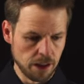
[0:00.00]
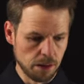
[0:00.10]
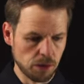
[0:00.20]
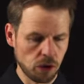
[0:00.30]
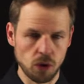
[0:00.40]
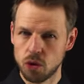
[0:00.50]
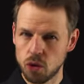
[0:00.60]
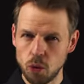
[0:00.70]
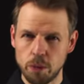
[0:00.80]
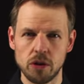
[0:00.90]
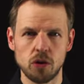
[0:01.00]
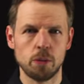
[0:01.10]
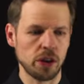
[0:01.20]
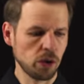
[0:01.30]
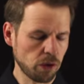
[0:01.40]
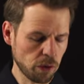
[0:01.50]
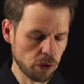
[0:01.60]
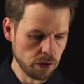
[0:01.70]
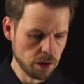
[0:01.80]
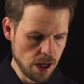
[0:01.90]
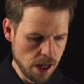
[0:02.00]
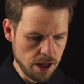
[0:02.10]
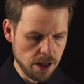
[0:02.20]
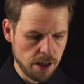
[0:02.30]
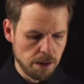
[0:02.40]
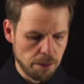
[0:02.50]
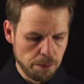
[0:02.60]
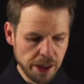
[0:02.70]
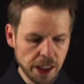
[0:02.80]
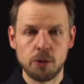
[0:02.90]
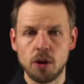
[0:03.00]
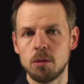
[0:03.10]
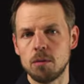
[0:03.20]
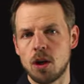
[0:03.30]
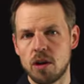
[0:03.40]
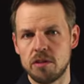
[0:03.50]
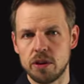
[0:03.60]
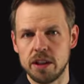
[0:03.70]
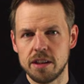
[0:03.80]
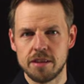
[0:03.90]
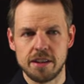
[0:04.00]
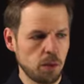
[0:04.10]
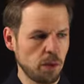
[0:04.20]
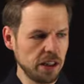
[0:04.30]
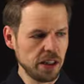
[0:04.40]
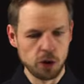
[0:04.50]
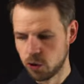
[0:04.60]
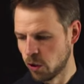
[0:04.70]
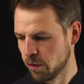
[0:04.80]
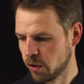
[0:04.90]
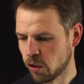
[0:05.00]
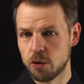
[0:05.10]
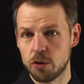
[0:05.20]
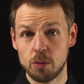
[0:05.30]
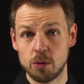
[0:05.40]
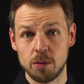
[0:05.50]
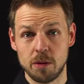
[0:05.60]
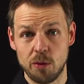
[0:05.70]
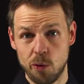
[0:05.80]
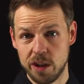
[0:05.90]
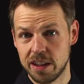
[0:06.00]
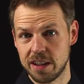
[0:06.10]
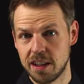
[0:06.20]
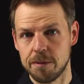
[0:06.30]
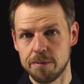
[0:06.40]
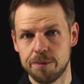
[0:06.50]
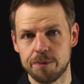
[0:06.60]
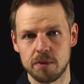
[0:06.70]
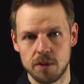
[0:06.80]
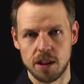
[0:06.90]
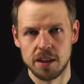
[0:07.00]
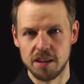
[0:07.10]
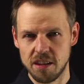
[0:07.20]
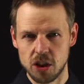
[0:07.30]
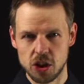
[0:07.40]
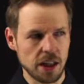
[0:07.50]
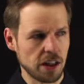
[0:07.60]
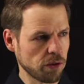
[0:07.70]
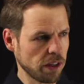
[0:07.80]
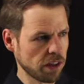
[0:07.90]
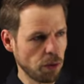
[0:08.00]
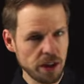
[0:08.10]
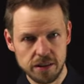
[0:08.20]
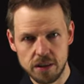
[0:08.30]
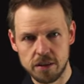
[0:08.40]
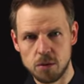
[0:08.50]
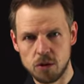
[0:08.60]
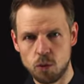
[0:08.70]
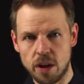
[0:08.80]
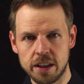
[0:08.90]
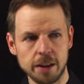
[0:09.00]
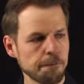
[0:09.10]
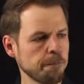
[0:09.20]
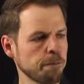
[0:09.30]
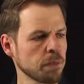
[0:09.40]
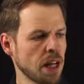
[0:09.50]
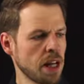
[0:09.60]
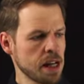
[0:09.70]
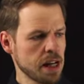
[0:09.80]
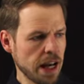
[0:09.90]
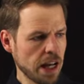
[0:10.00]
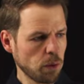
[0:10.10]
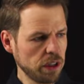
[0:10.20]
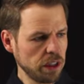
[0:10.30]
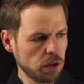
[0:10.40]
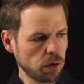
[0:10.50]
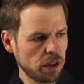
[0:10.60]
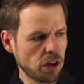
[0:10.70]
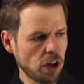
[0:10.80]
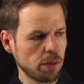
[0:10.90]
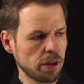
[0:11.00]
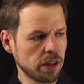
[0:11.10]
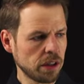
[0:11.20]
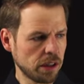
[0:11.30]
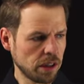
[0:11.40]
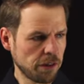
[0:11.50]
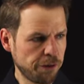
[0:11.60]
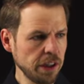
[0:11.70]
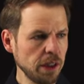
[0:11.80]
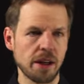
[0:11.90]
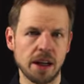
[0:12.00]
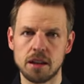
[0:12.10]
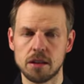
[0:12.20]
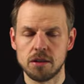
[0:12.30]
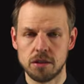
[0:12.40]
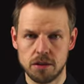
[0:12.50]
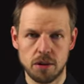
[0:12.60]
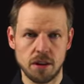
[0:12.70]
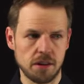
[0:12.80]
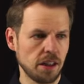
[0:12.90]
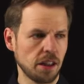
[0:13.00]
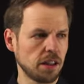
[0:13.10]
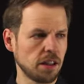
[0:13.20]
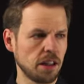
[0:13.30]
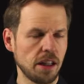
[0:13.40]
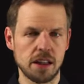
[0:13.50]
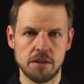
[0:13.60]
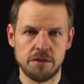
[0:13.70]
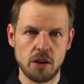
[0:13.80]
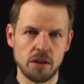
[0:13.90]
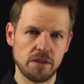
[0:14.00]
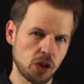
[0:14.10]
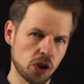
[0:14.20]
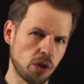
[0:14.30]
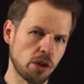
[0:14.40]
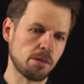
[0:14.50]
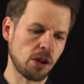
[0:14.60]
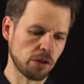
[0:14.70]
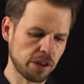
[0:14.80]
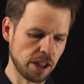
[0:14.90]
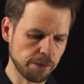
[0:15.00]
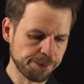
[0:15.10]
So super, super useful. Big problem, however, is that we need to solve the control problem in real time. This is the challenge, right? The real system is running, and we need to determine the feedback signal in a very, very short amount of time.